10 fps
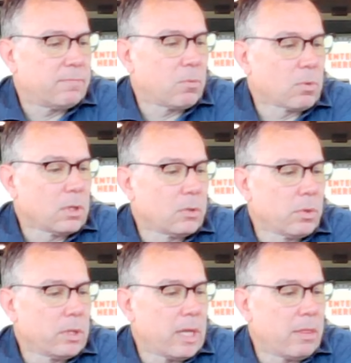
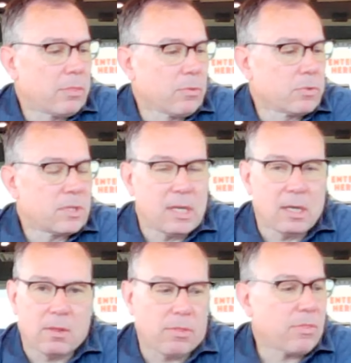
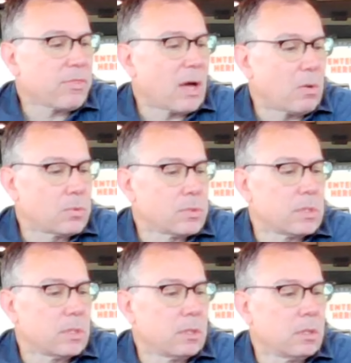
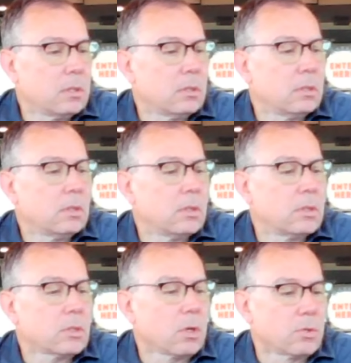413,000
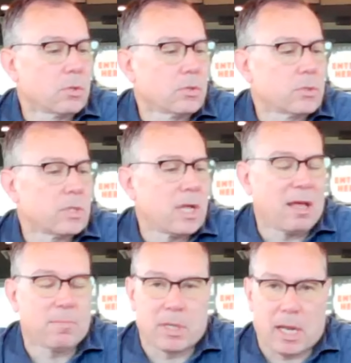chargers
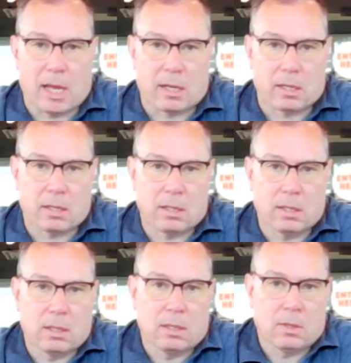have been added.
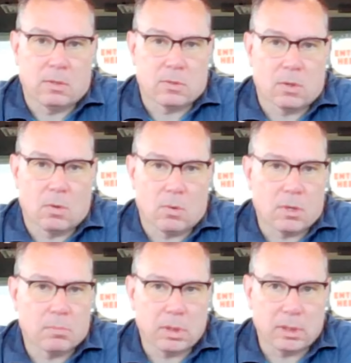So
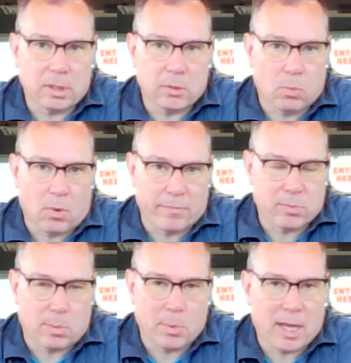completely
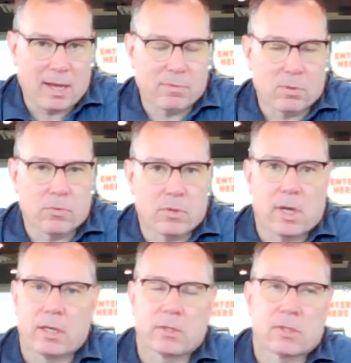dwarfs what we have here in the
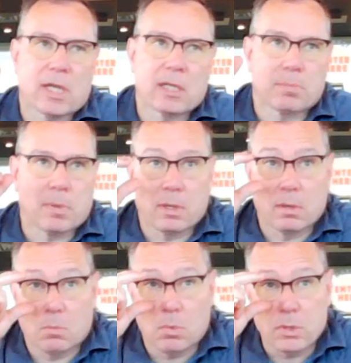United States.
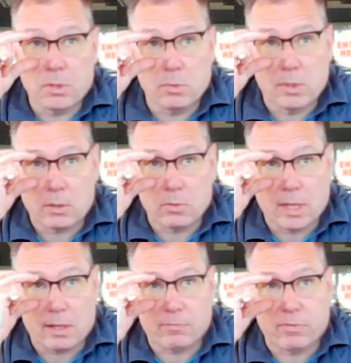But once you get to
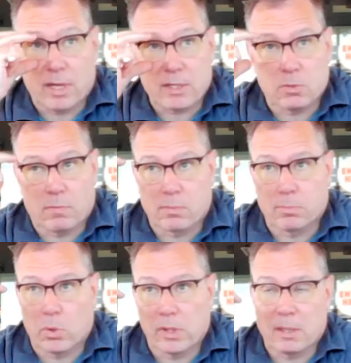that flashover
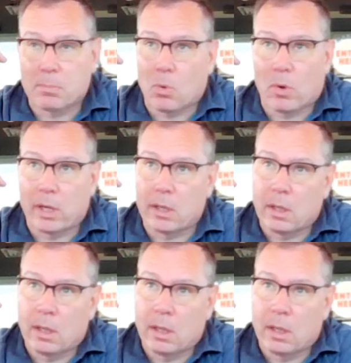boiling point